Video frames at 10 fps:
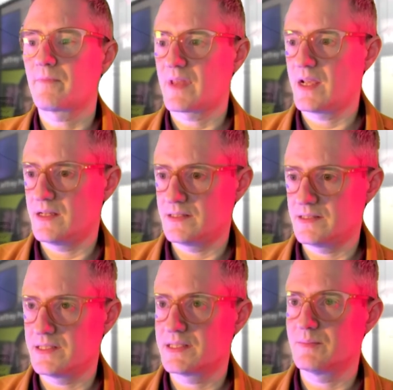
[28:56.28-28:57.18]
and
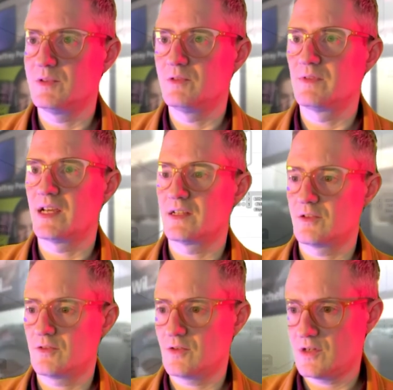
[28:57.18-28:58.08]
just move that
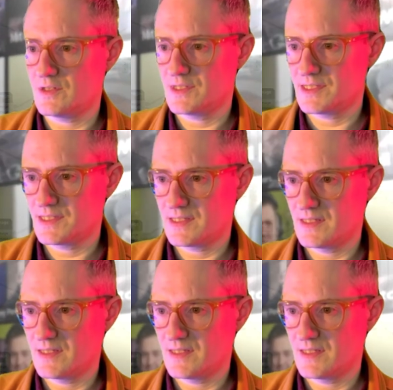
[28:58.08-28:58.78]
across,